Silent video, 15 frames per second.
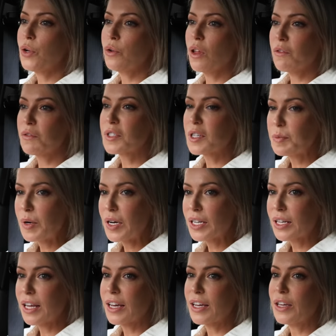you love
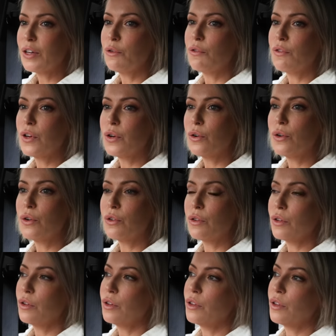someone, like you feel
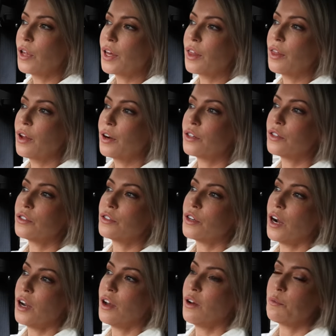like their
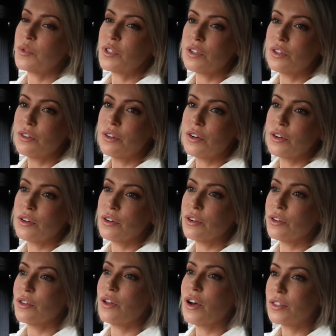triumphs and their
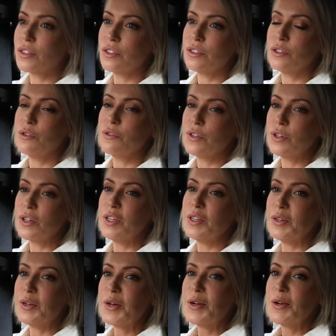losses, you feel it